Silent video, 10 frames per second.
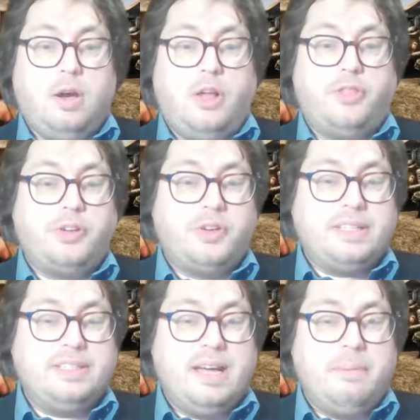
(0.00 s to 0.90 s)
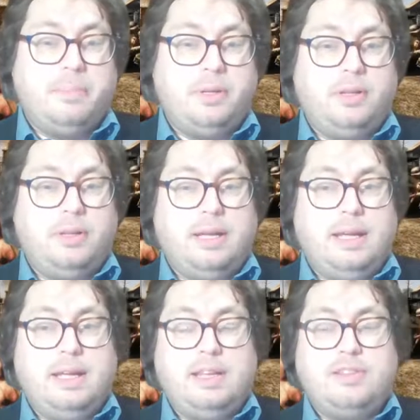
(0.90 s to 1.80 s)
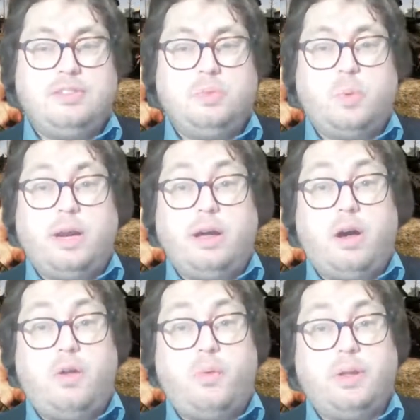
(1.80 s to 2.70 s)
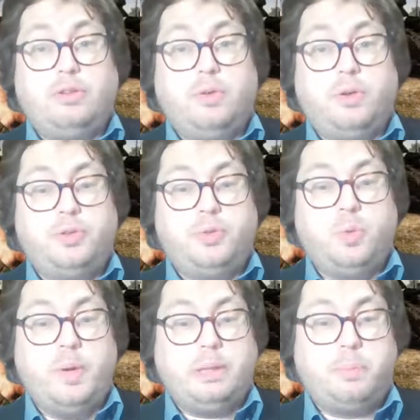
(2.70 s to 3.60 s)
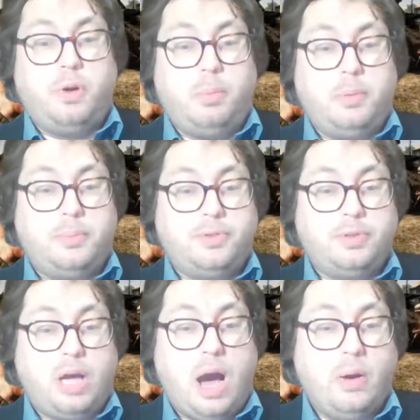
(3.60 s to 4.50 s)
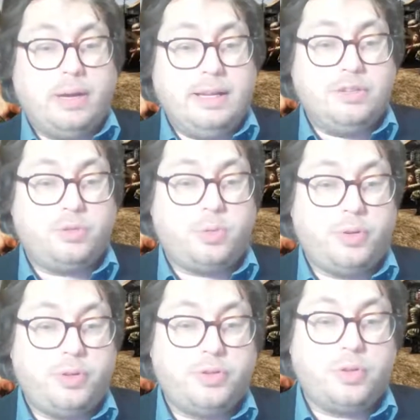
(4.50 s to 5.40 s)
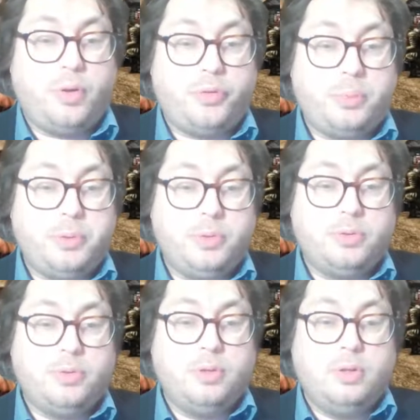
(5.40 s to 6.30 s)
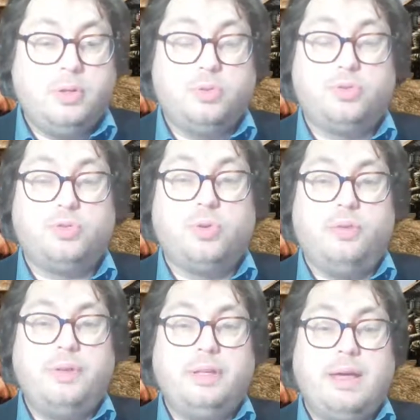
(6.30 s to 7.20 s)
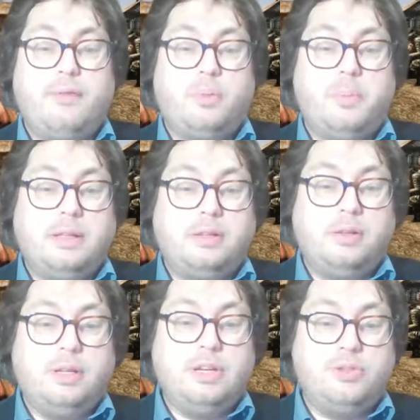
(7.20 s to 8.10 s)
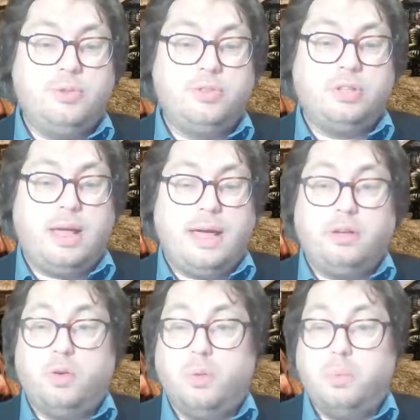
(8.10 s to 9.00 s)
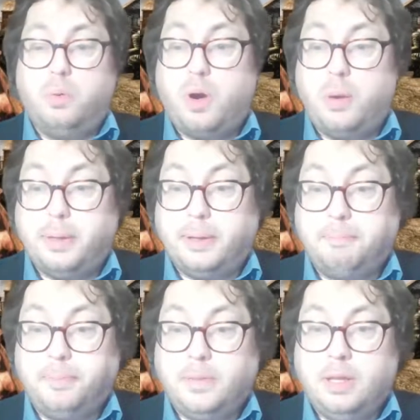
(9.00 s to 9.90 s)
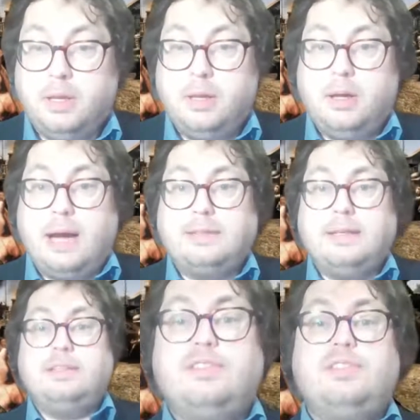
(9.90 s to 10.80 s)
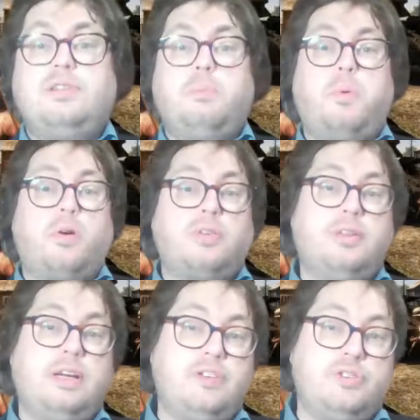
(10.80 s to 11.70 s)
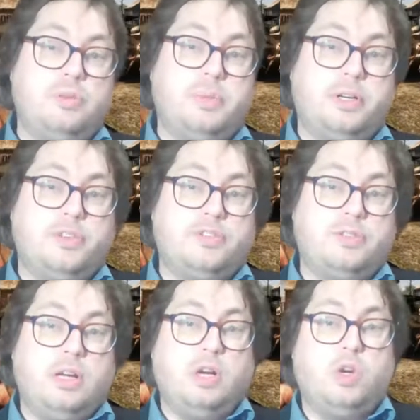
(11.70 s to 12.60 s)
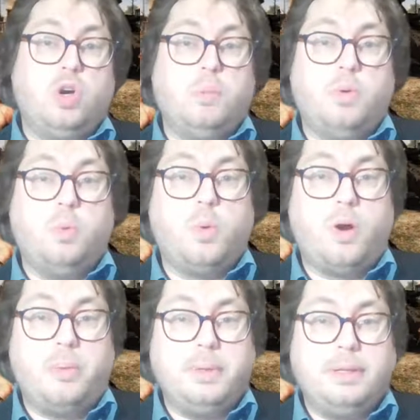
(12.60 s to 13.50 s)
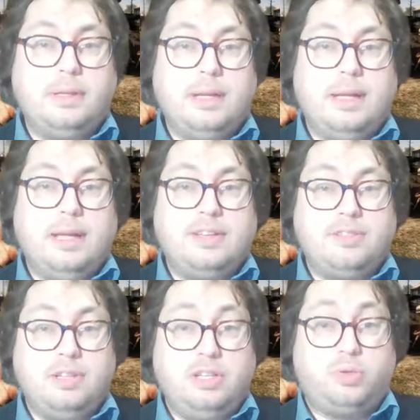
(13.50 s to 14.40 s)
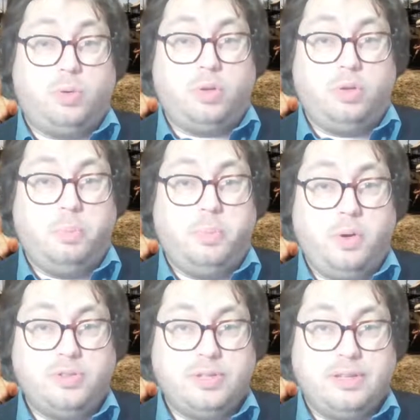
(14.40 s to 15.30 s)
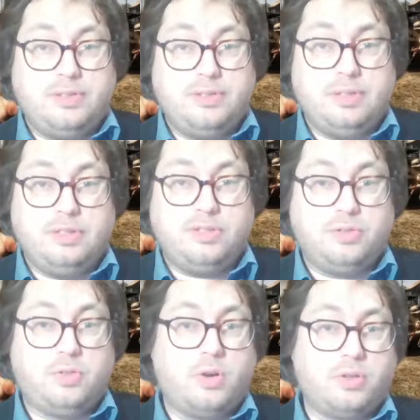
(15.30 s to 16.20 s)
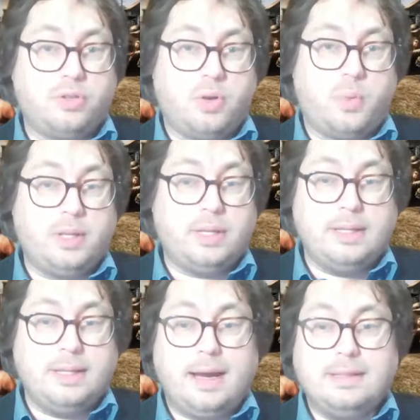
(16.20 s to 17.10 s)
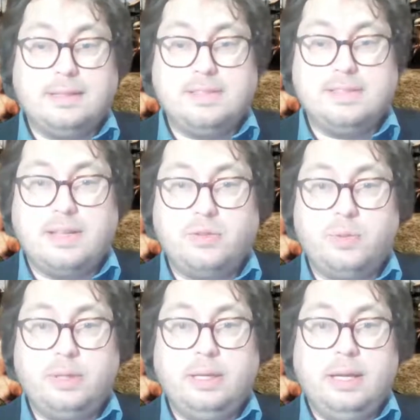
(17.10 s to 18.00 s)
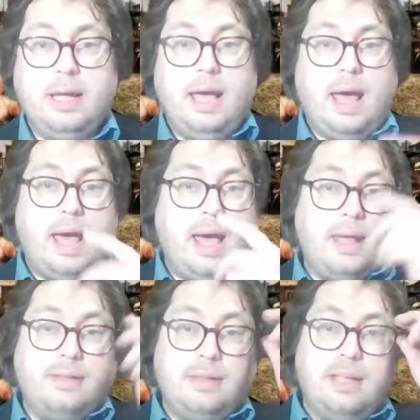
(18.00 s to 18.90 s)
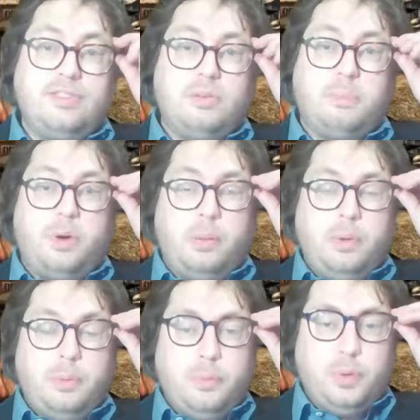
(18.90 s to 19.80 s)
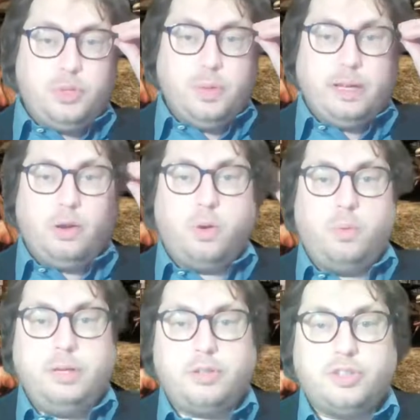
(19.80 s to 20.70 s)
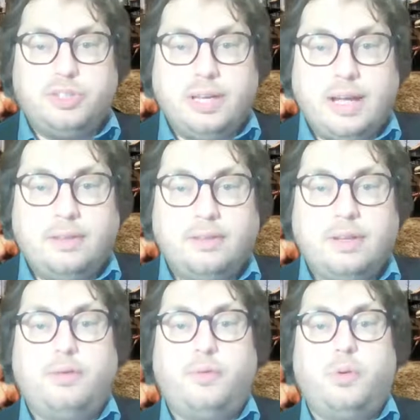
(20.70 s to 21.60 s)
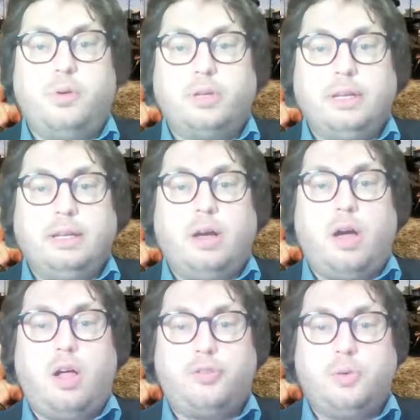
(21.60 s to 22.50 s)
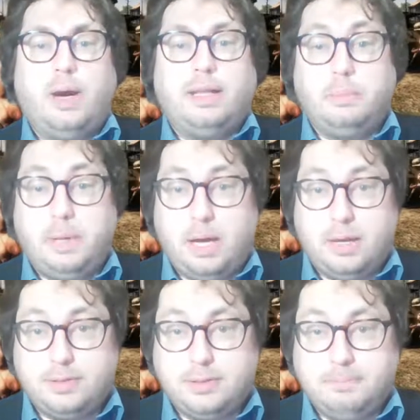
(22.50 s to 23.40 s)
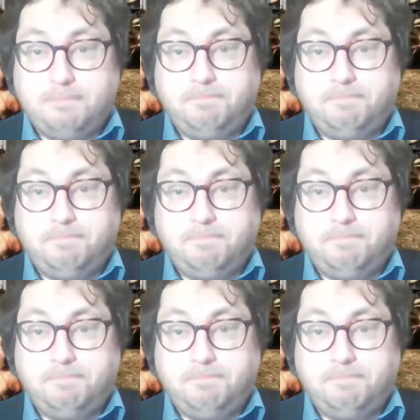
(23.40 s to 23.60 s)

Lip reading: Another example is what I already told you, the wicked problems. How can historians contribute to solving environmental issues like global warming? I think is an important issue because global warming is an historical process. It started already in the 19th century, and it's a problem which we can only understand if we're looking also at the past.